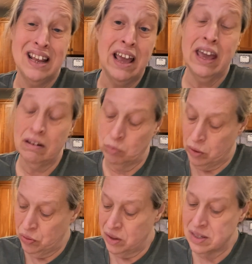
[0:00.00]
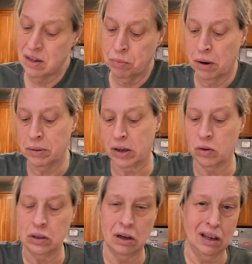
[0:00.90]
and with this, I'll probably go a
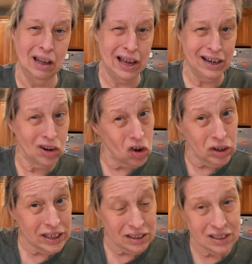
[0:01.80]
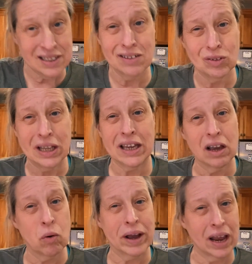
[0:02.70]
little light on it because I don't like it
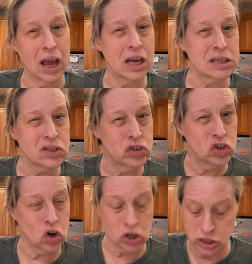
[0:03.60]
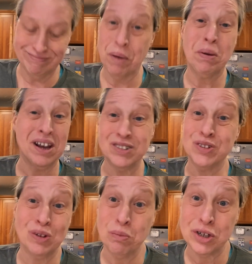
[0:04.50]
quite as tart, but I also
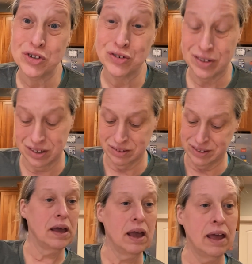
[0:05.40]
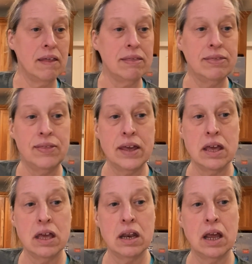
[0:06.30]
don't measure things. And
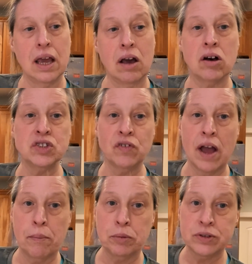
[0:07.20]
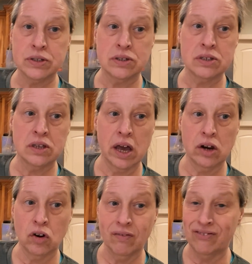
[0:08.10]
then calls for apple
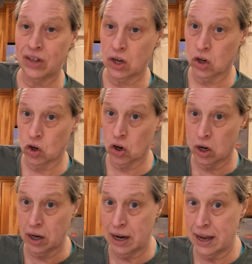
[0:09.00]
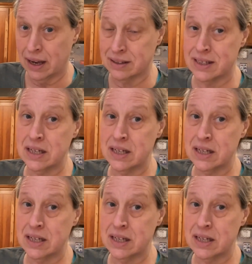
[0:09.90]
cider vinegar next.